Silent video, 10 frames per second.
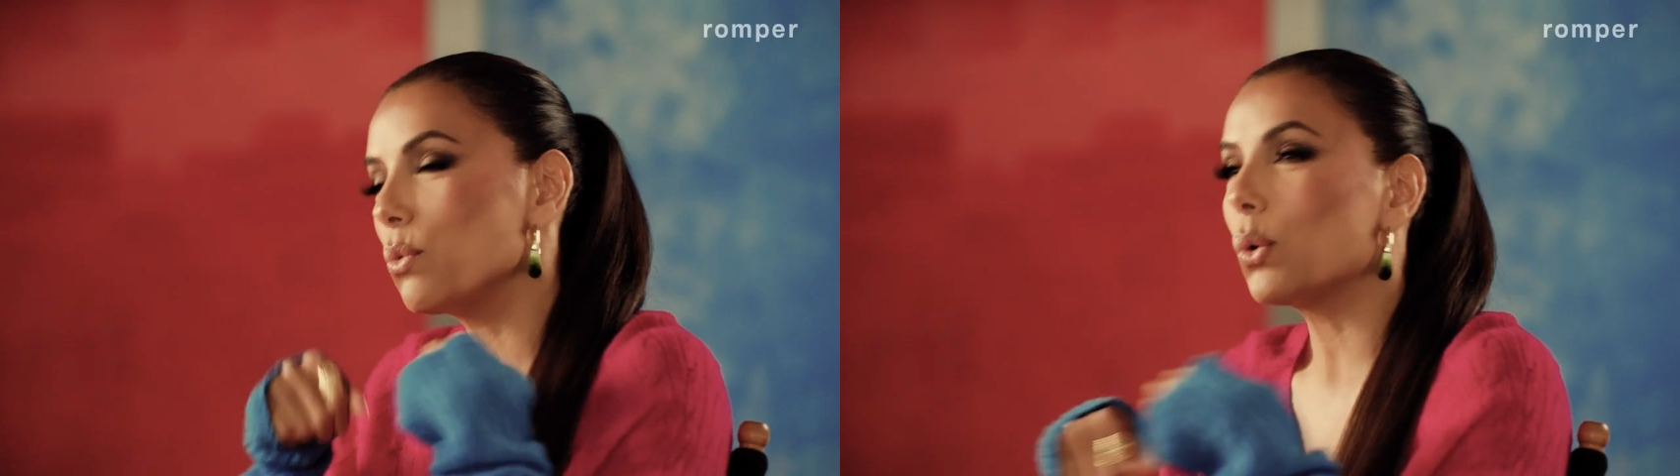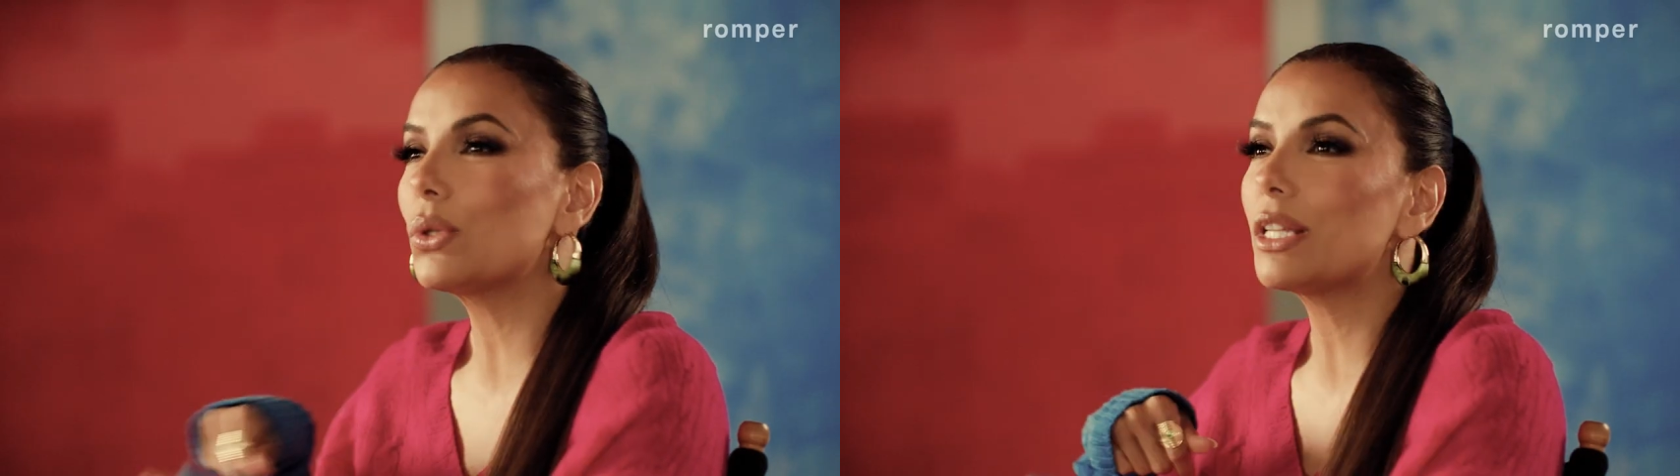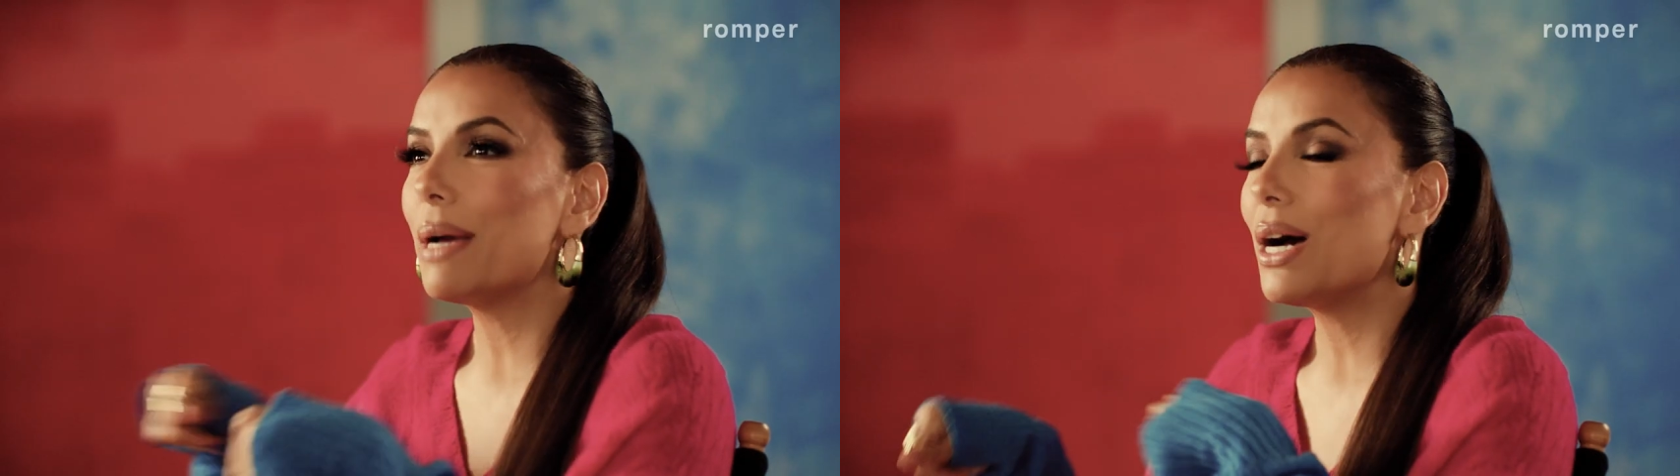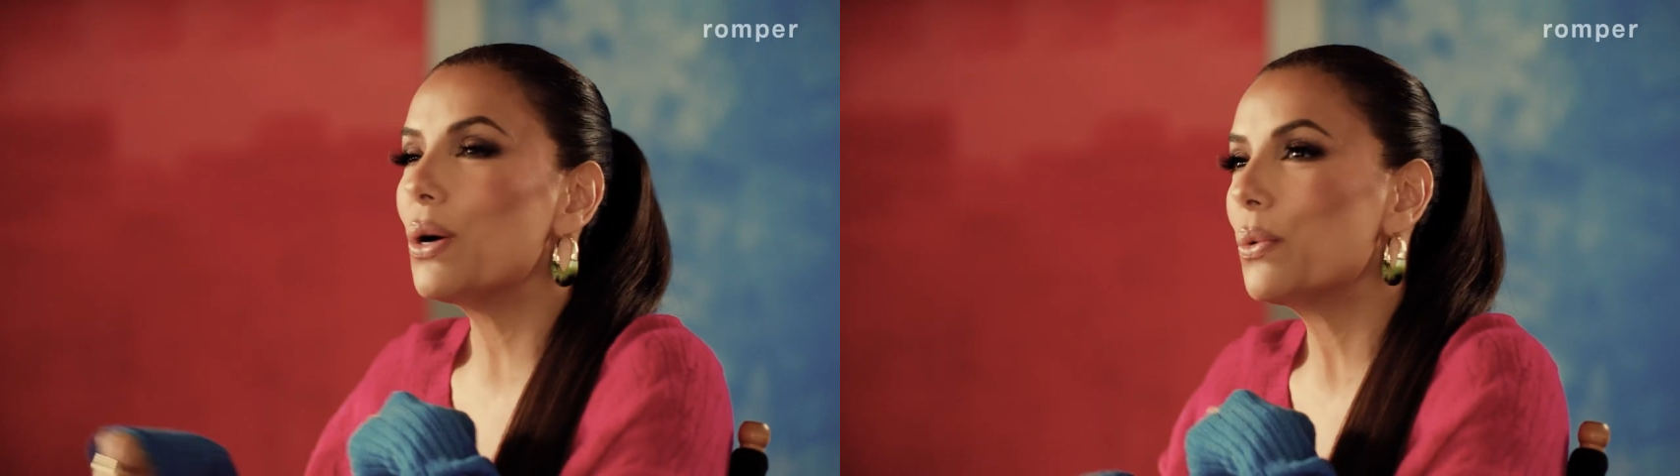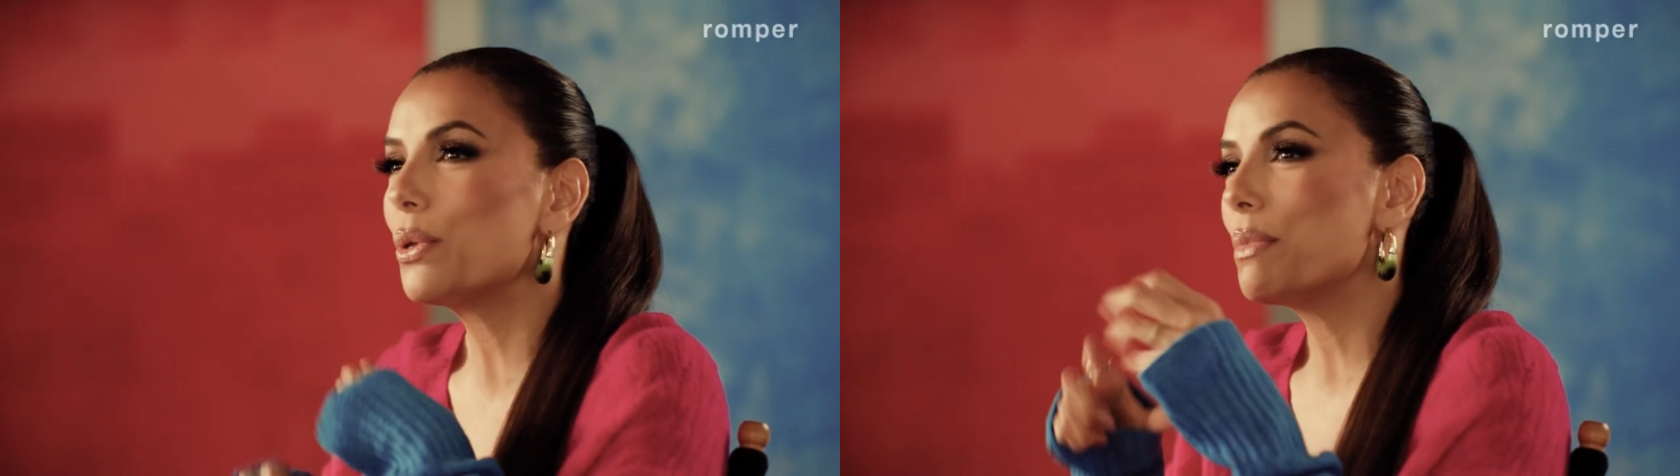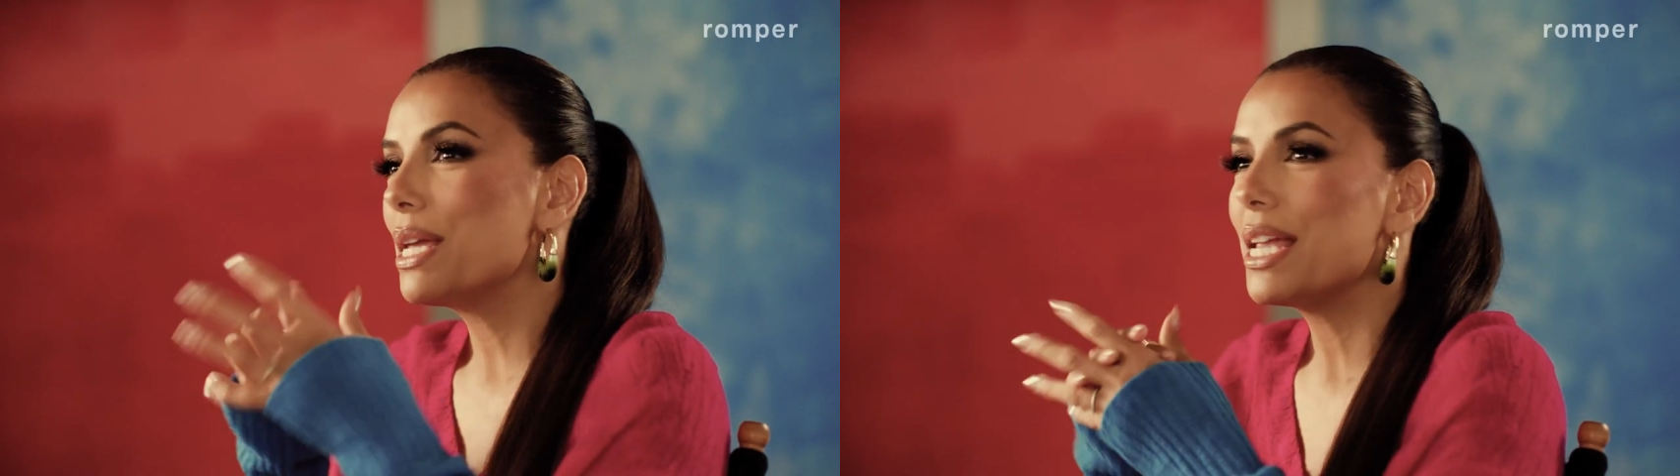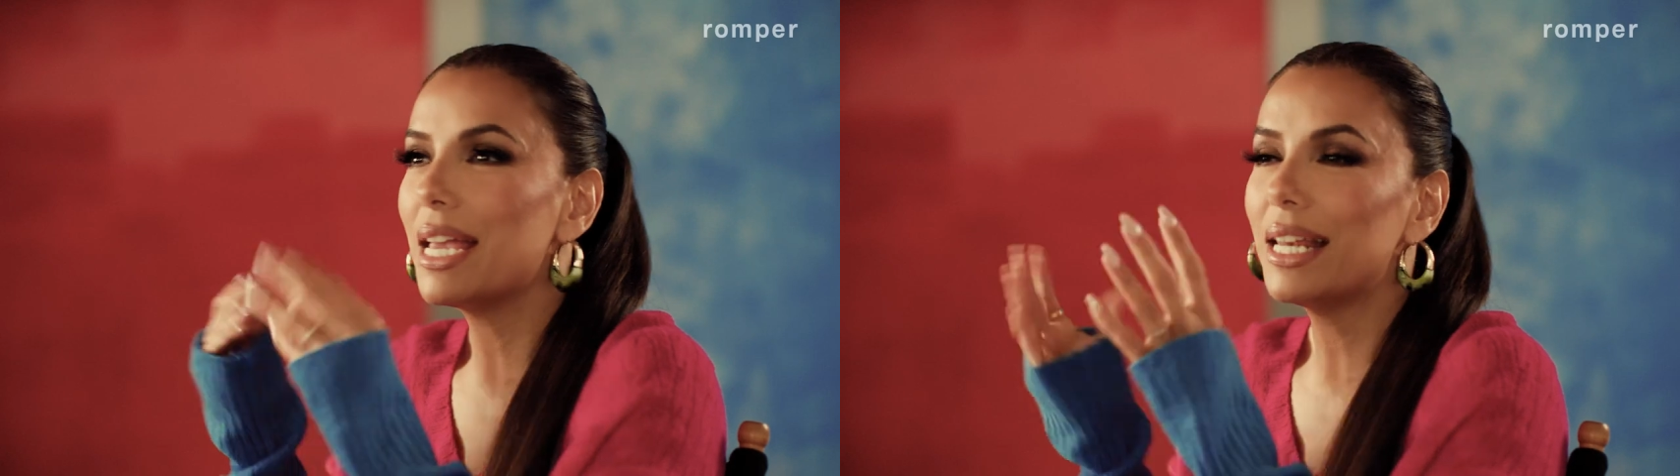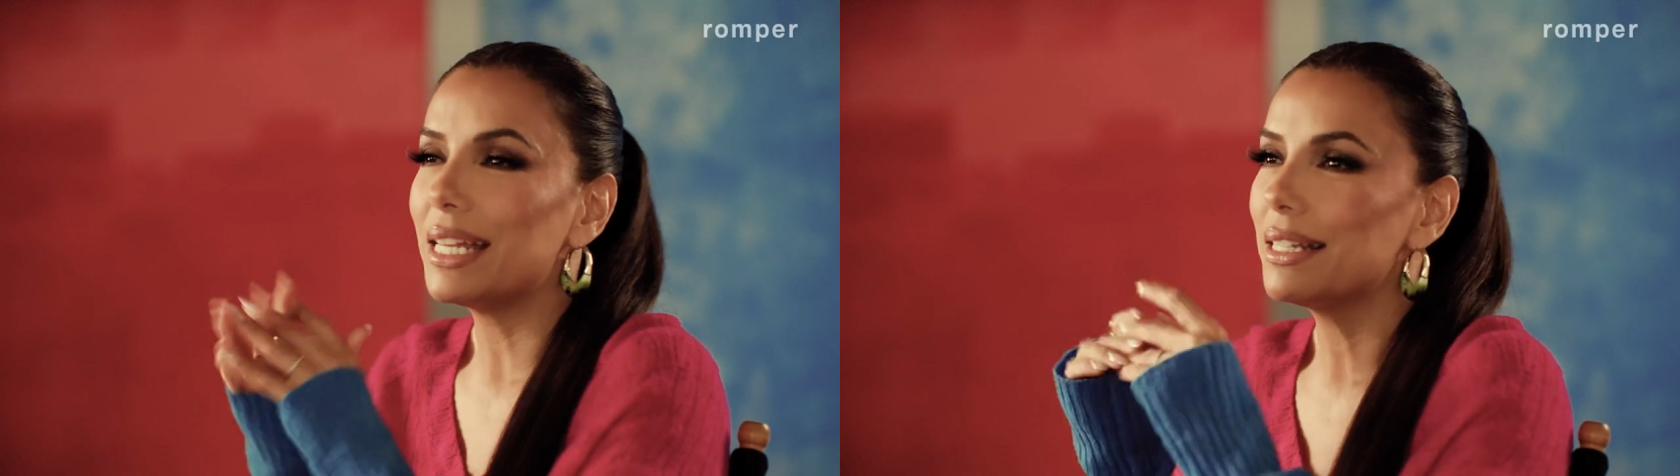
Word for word: rolls them out with me and he